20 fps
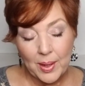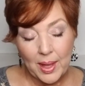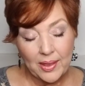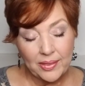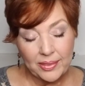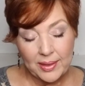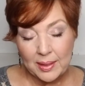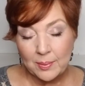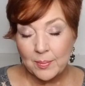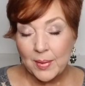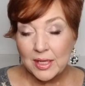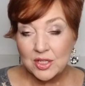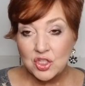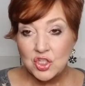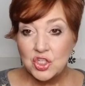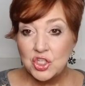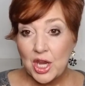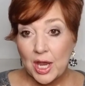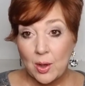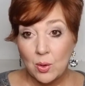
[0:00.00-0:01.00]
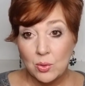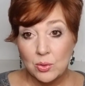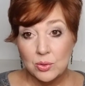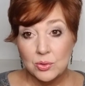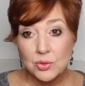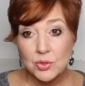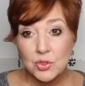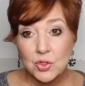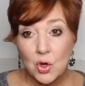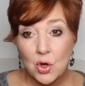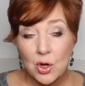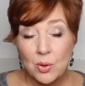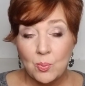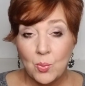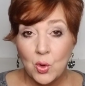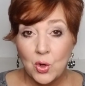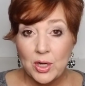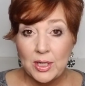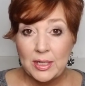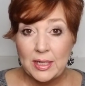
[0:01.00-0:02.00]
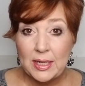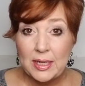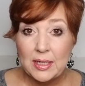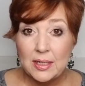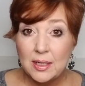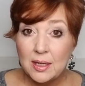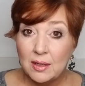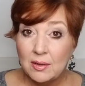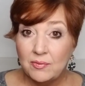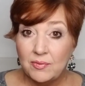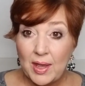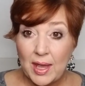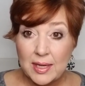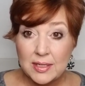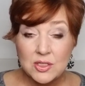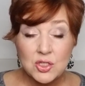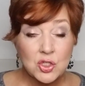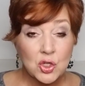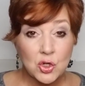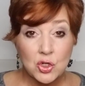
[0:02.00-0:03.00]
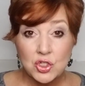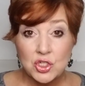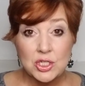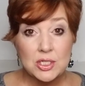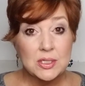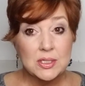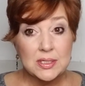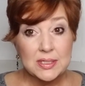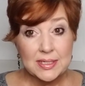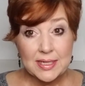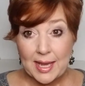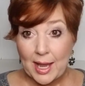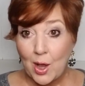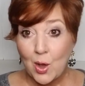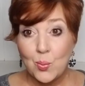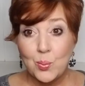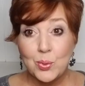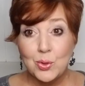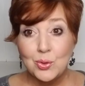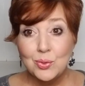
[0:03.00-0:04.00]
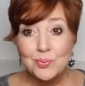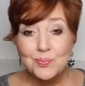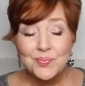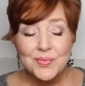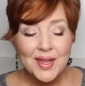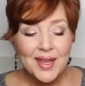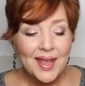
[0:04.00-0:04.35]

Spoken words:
I think my jowls are more in need of a surgeon's scalpel,